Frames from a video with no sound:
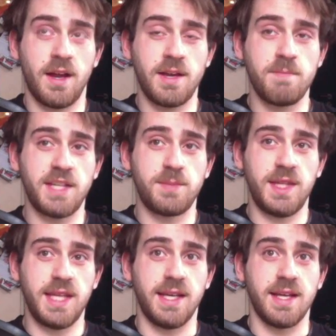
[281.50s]
And it makes
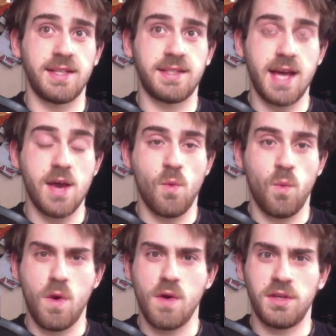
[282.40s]
me think, is that
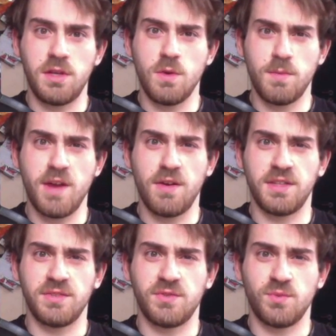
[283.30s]
what you
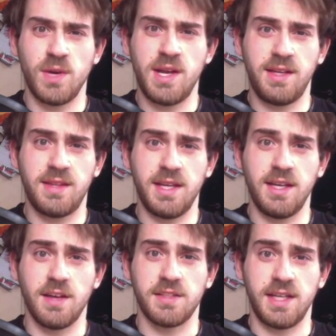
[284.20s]
Americans really
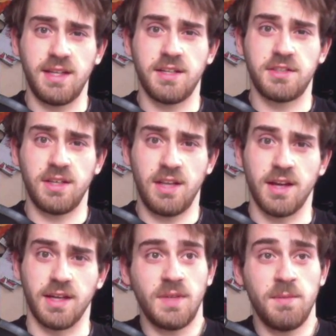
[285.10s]
think us English are
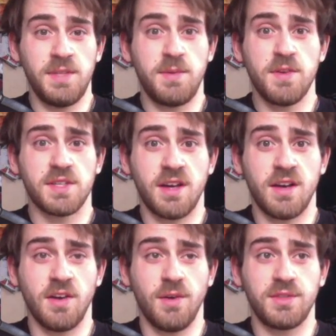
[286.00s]
like? I mean, to be honest,
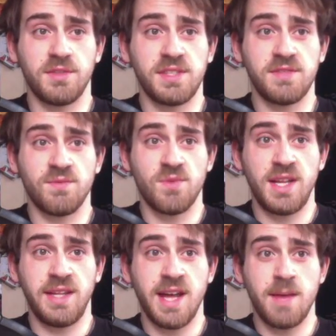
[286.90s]
our culture isn't
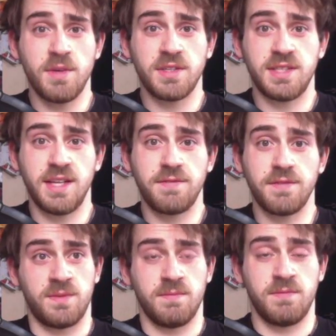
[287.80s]
really that much
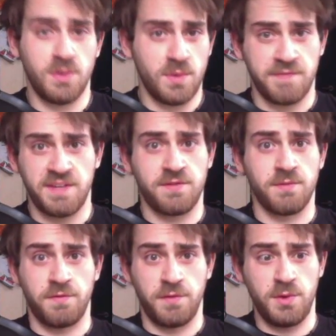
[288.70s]
different. I'm sure we have
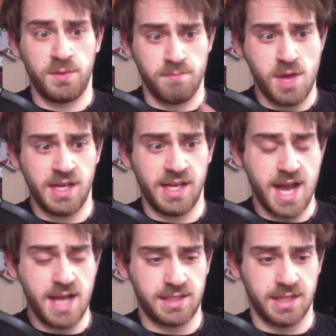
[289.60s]
different food, money, and
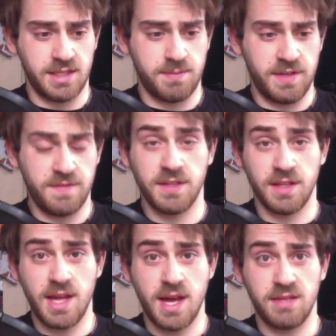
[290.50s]
accents, but other
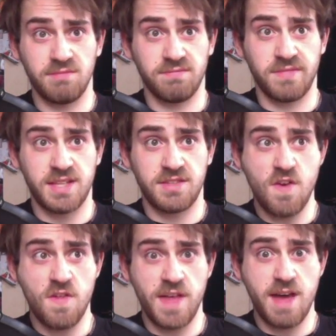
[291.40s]
than that, there's
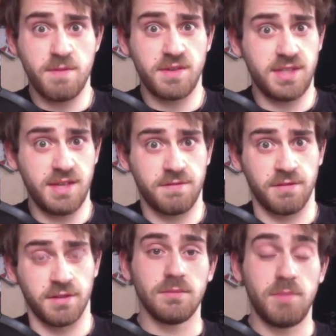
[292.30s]
not that much
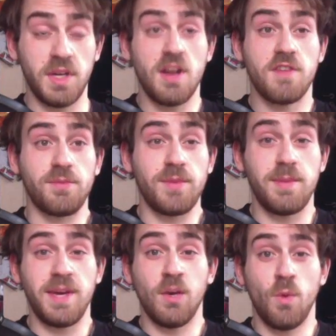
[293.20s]
different. But enough of
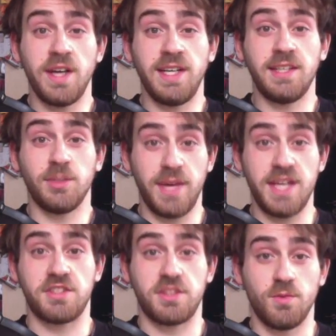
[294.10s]
me being a whiny little
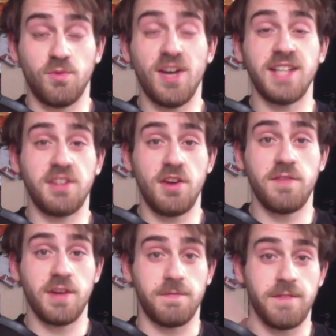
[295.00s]
bitch, rant
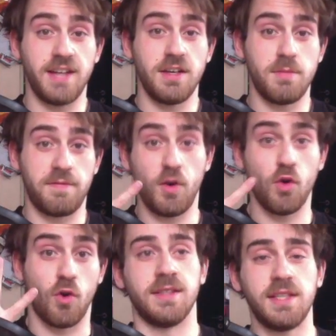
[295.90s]
over fact number
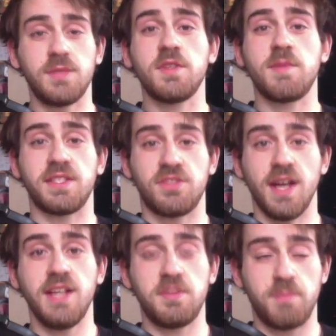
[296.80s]
4. This one's a bit
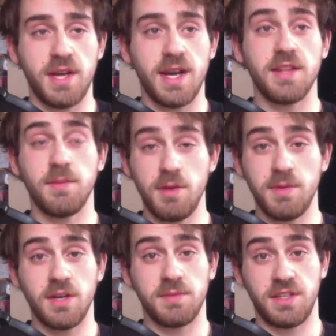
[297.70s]
strange, but at the
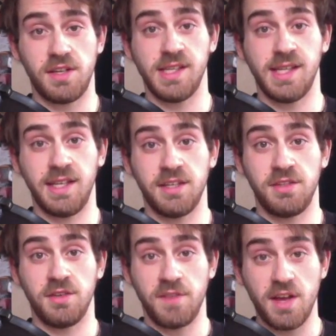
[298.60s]
moment I'm studying at
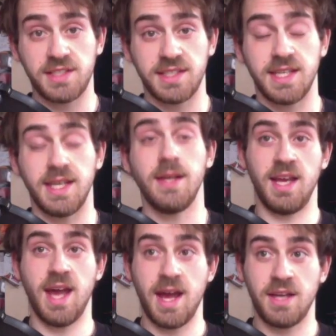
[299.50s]
Lincoln University,
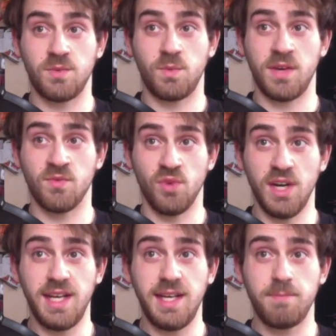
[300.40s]
and when it
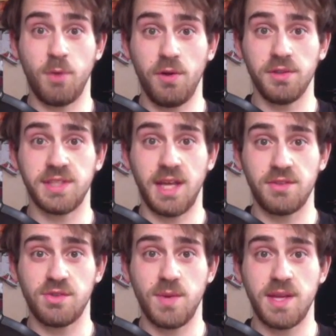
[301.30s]
really boils
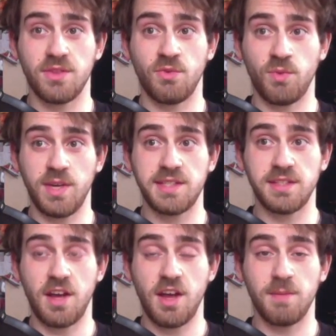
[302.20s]
down to it, the
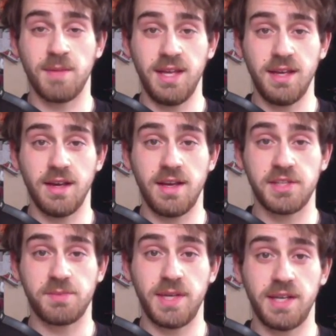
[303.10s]
reason I am here
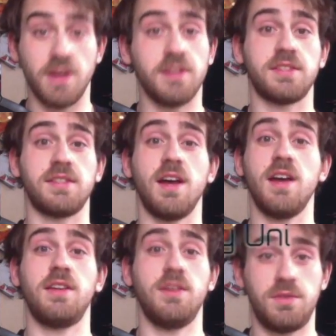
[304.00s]
is because
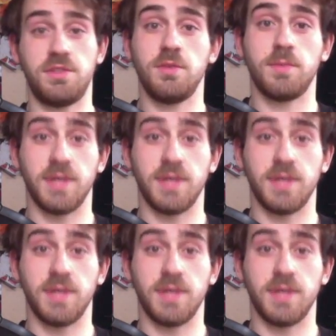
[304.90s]
a YouTuber